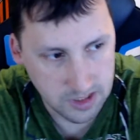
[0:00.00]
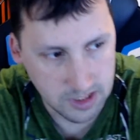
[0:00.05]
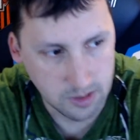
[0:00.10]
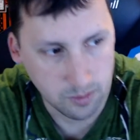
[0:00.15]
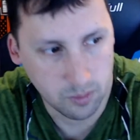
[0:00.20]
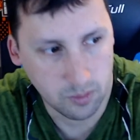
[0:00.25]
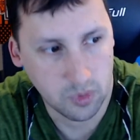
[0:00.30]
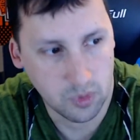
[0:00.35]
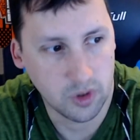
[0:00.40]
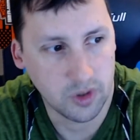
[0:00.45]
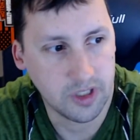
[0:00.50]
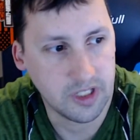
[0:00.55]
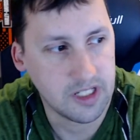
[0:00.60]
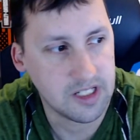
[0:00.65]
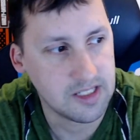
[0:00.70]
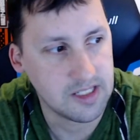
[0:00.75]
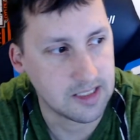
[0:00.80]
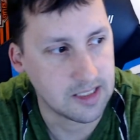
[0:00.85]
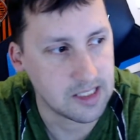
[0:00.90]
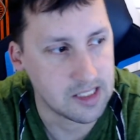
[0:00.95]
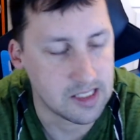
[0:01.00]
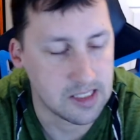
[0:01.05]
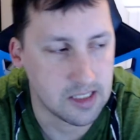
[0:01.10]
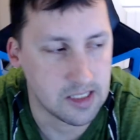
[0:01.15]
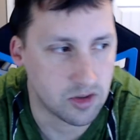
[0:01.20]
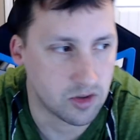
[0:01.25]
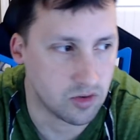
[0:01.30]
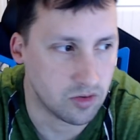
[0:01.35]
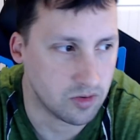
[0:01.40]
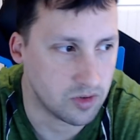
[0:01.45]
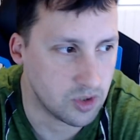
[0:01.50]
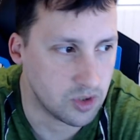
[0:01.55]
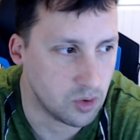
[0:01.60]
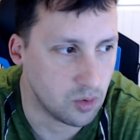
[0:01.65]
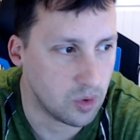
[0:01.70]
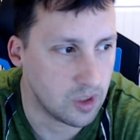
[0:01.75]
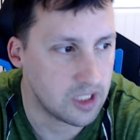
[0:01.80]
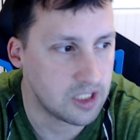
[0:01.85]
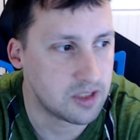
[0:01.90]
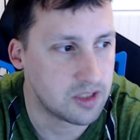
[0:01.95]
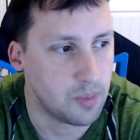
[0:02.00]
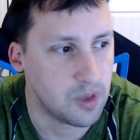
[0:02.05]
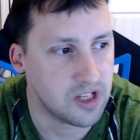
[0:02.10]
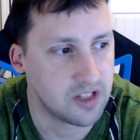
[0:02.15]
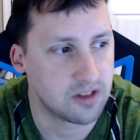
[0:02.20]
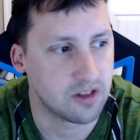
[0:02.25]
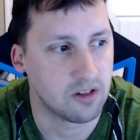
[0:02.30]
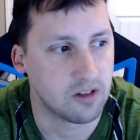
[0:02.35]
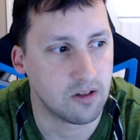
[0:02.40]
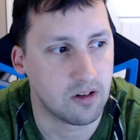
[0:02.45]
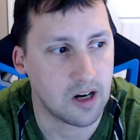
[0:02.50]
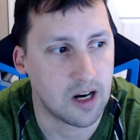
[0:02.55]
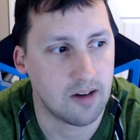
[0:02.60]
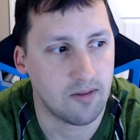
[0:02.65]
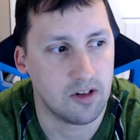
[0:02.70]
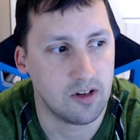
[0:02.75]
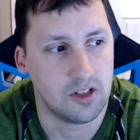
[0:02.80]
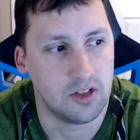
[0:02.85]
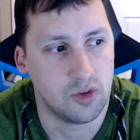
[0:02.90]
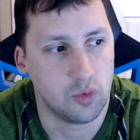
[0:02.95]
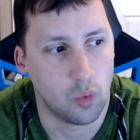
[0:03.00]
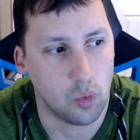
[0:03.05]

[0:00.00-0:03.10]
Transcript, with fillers: employees an additional two weeks based on their average